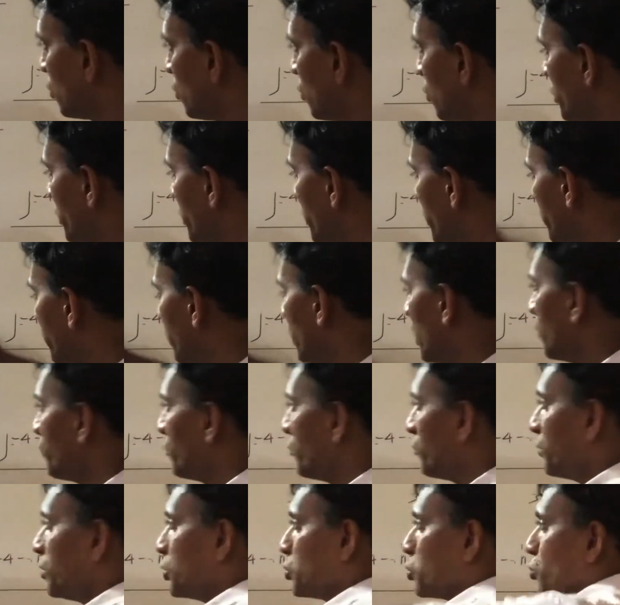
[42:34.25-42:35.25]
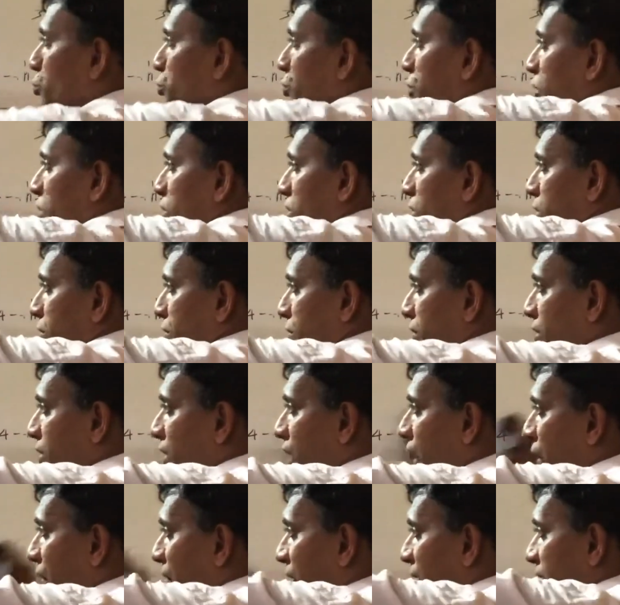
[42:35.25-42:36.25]
Okay, therefore we should
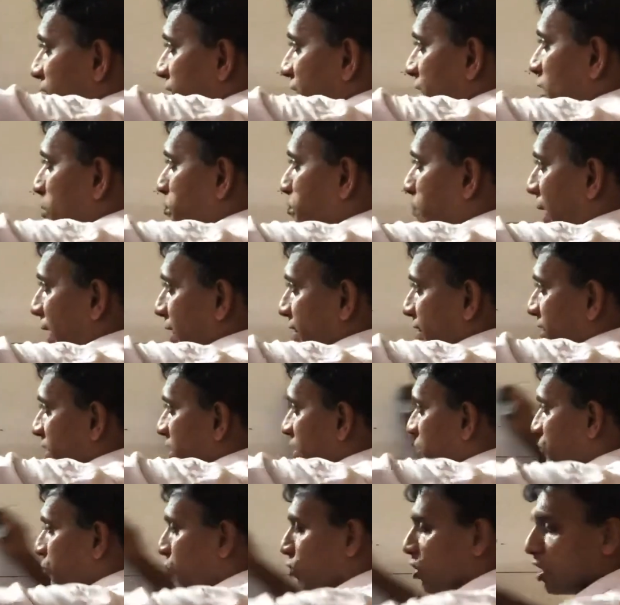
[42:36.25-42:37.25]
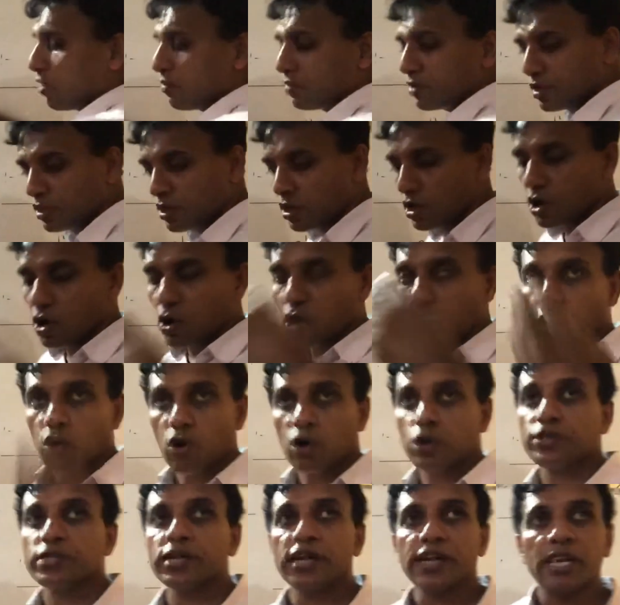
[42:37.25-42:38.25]
rearrange this pattern for our
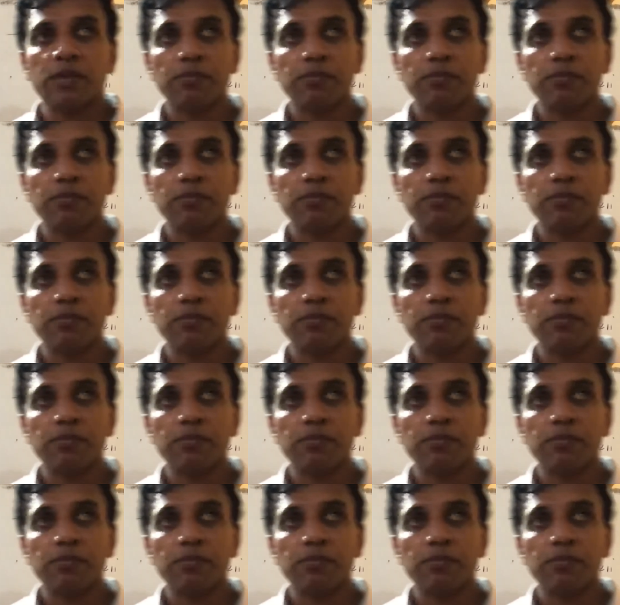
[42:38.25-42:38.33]
ordinary